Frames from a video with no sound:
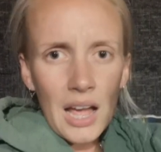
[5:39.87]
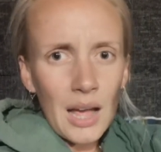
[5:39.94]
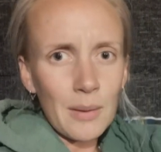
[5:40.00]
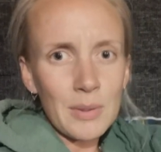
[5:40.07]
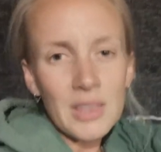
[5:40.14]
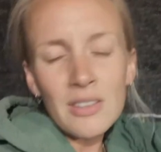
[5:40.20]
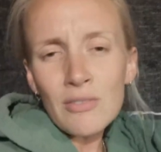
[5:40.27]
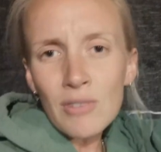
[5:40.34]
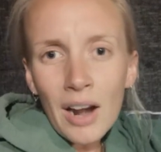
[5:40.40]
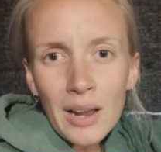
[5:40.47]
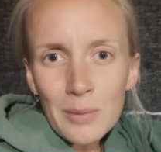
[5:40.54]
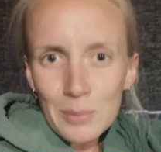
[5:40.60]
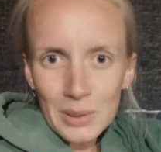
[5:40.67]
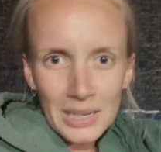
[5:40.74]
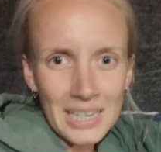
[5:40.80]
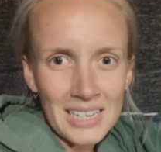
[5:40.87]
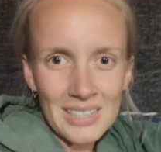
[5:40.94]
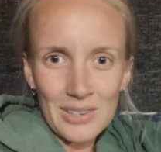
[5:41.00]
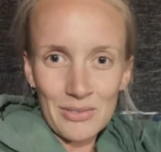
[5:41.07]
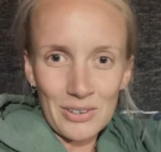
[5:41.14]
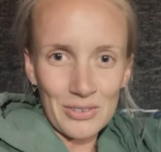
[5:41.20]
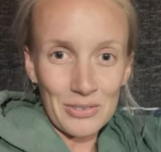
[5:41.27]
I'm in the right place
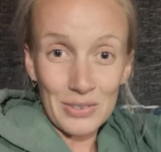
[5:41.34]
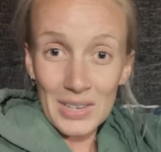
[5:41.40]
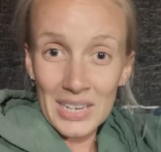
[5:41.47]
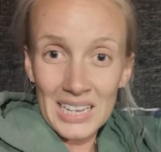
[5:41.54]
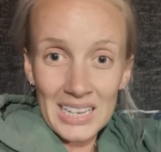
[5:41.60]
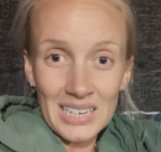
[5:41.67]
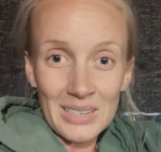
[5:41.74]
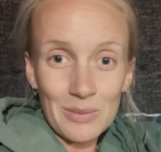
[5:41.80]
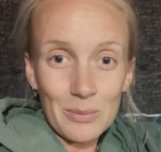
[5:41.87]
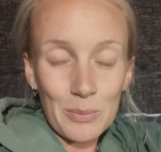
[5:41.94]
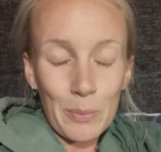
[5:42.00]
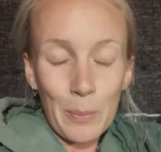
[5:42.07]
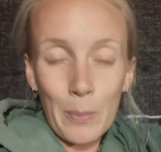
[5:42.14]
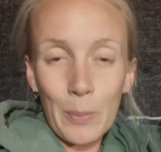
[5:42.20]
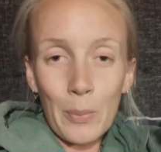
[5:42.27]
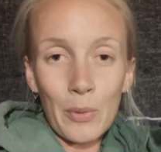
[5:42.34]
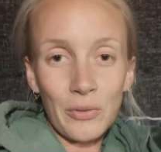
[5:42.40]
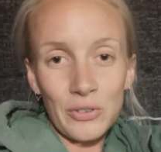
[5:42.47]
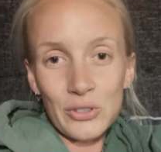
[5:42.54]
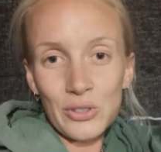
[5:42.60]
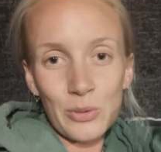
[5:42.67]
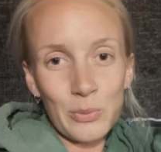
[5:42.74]
if I faint, but
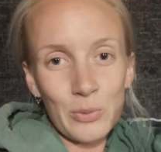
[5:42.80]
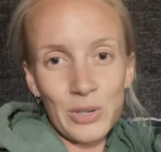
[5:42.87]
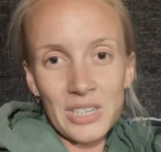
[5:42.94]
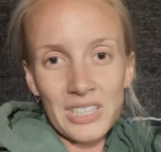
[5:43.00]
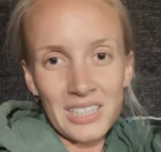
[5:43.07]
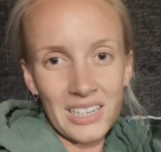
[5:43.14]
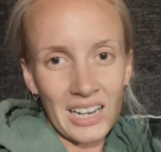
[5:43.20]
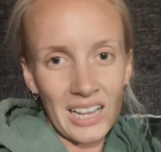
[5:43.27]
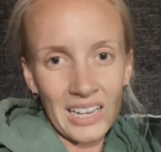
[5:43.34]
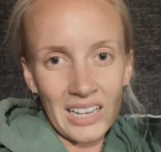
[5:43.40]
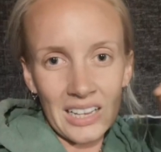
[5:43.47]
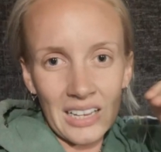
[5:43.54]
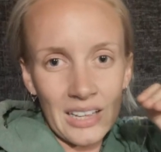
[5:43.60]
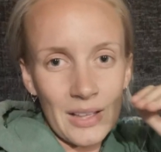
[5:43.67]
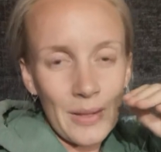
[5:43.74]
for some reason, like,